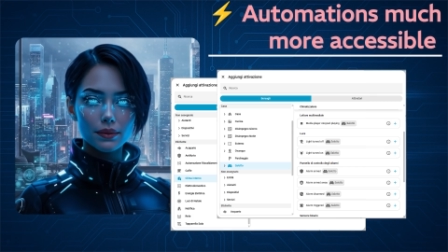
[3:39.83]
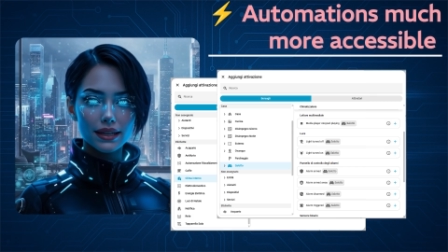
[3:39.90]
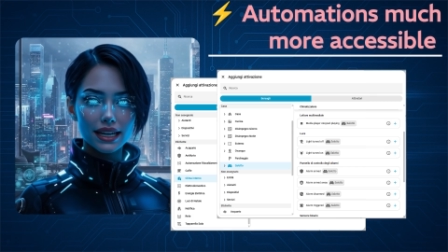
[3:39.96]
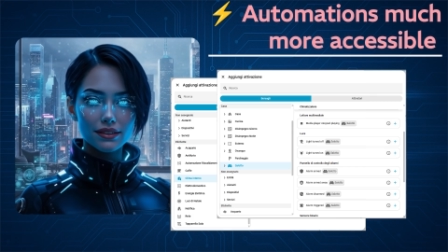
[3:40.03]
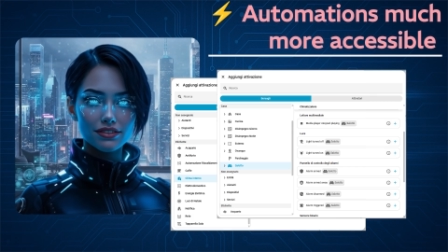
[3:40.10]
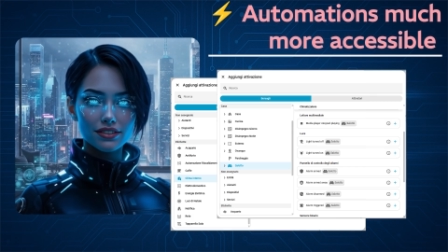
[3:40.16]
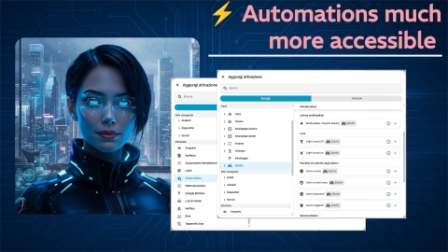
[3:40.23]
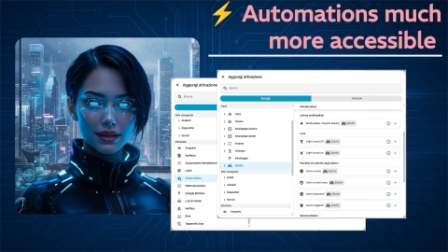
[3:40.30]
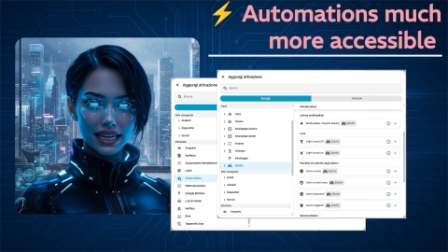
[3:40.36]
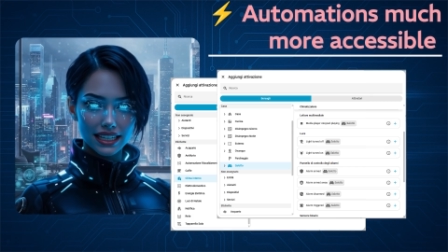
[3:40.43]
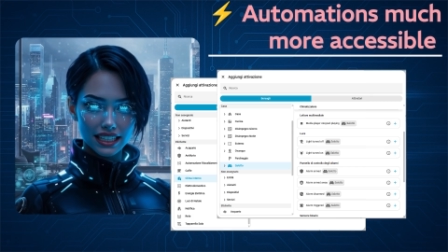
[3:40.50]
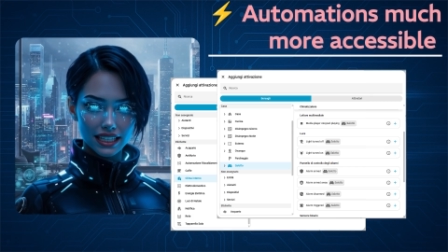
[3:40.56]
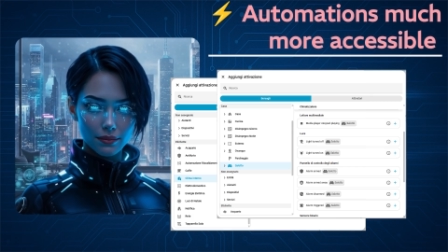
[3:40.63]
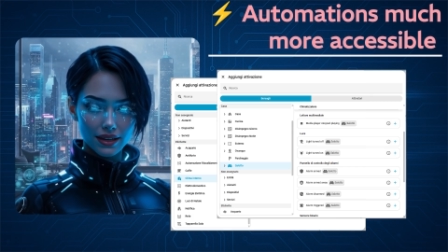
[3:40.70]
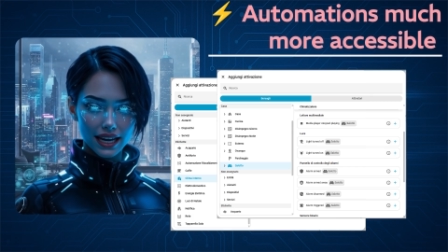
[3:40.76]
if the
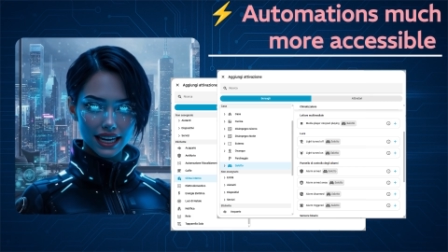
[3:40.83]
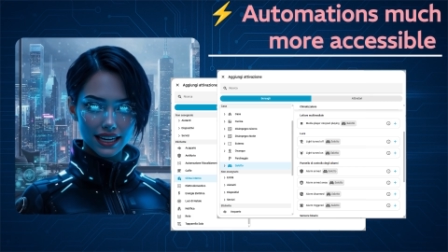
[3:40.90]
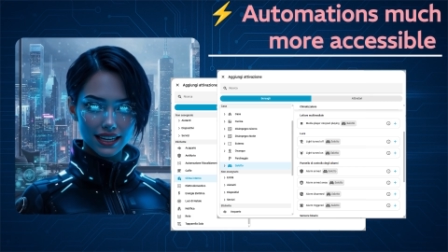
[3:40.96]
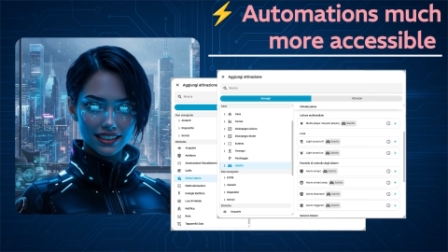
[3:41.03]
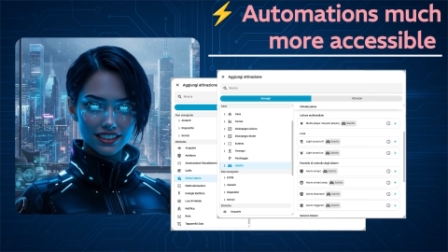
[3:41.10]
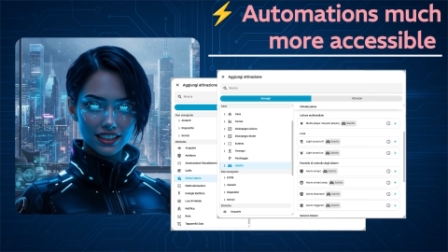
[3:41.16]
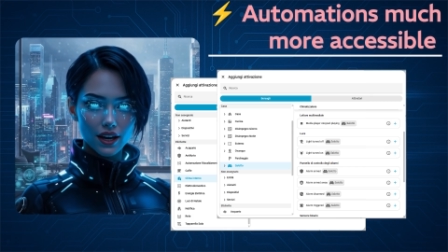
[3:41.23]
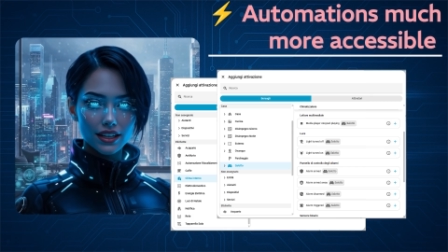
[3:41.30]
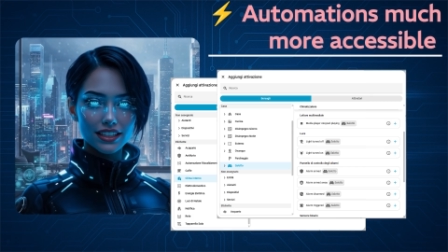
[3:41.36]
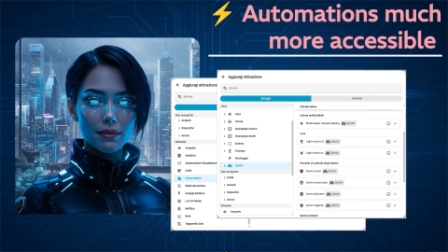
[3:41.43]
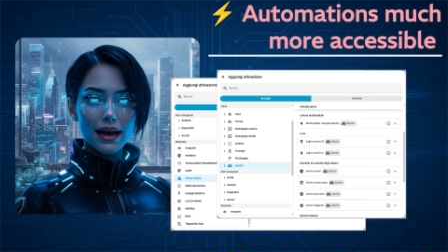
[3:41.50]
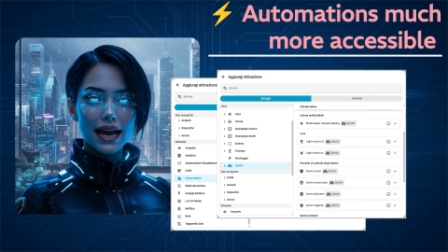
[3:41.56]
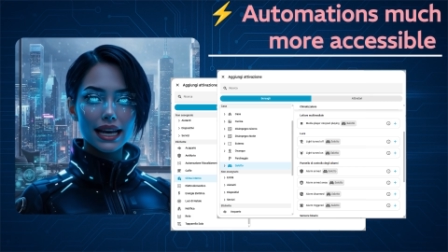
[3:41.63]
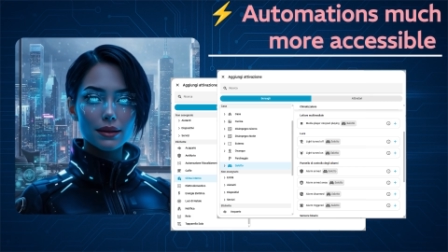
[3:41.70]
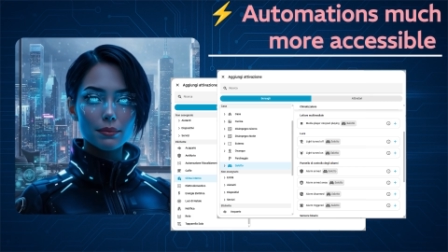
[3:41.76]
media player starts
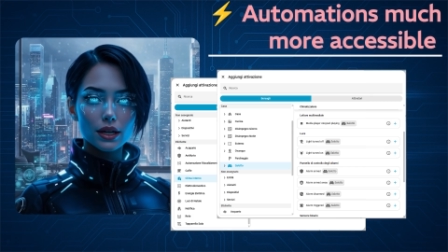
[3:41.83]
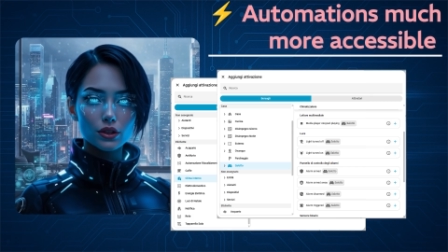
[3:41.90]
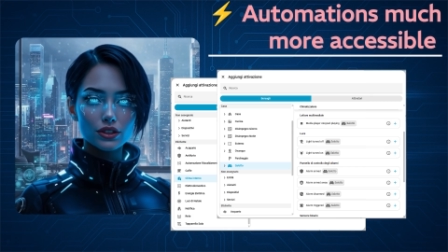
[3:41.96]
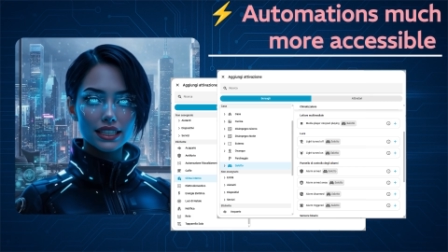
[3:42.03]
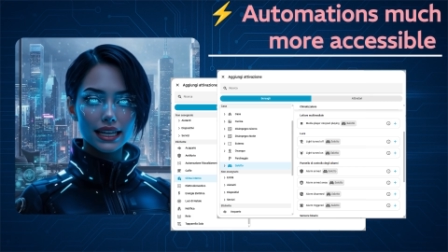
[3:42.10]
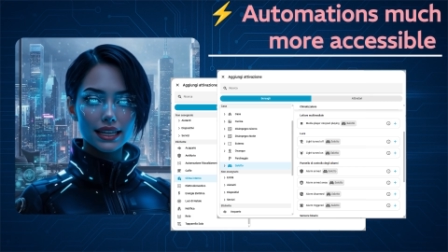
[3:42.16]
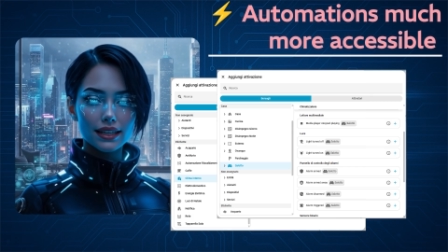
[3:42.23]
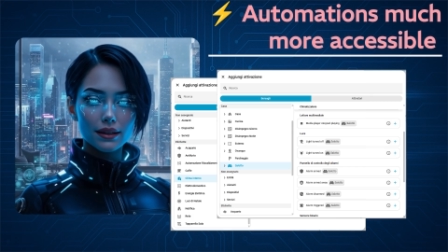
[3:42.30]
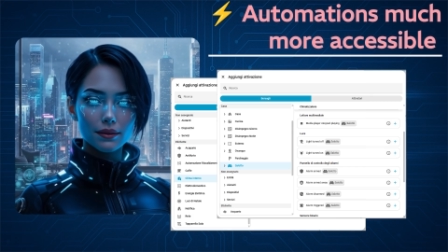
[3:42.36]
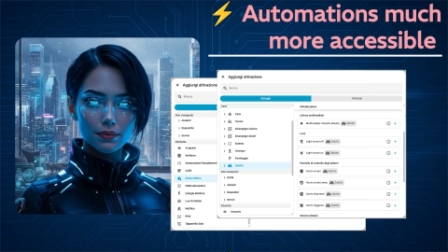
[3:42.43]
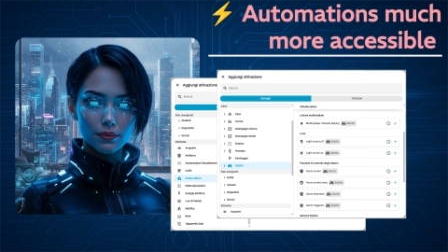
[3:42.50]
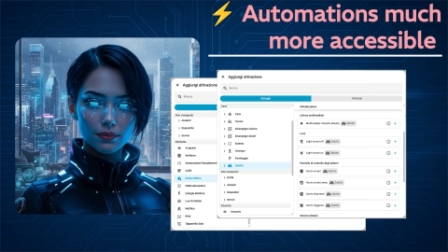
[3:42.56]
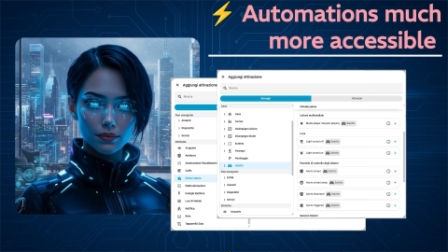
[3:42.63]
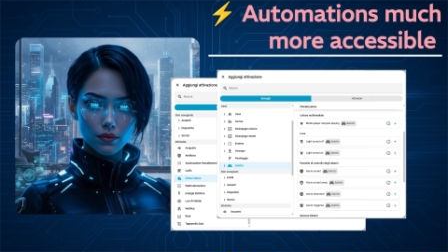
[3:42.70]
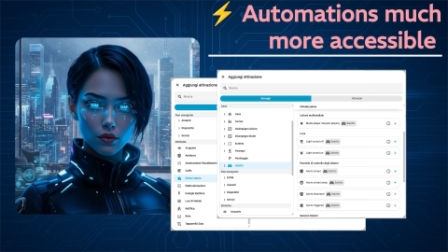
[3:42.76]
playing music,
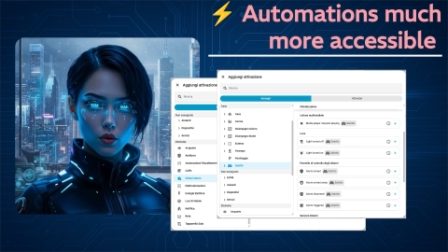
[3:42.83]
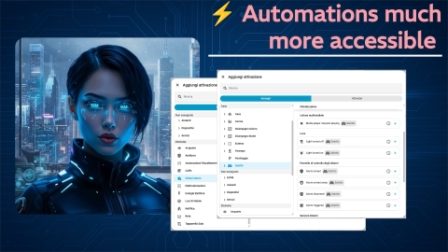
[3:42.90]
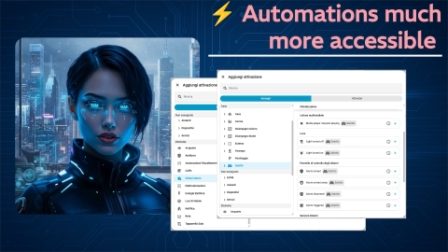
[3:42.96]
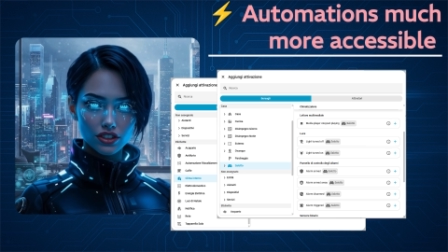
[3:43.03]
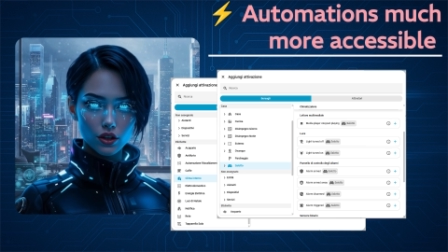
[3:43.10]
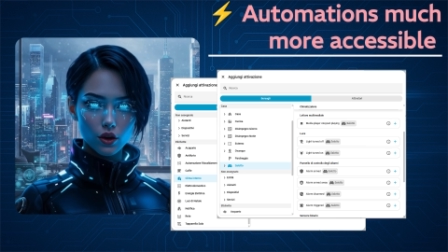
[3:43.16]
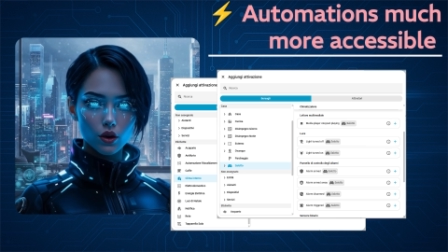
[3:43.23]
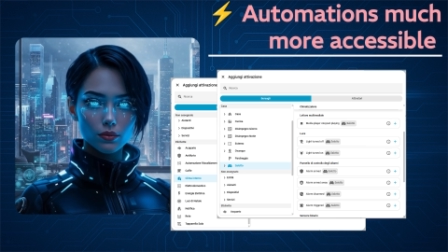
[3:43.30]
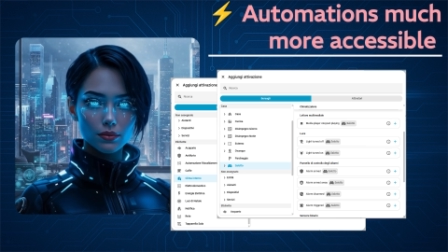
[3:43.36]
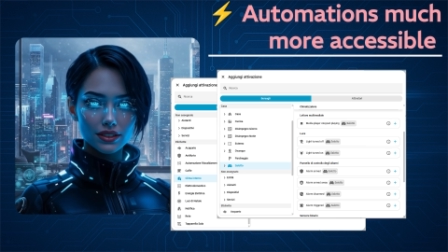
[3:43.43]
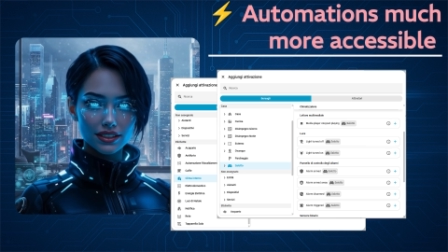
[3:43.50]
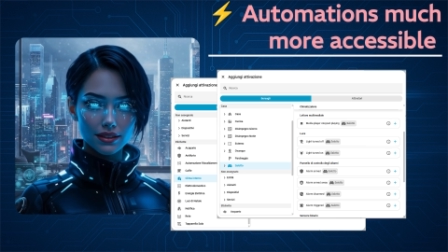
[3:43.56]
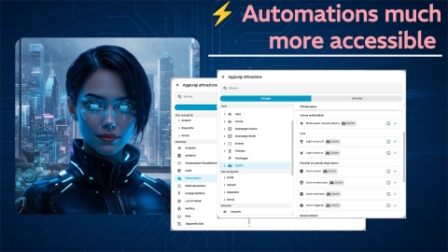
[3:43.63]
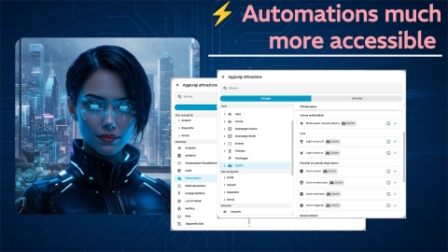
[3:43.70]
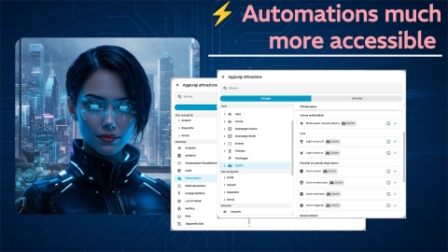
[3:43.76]
or stops.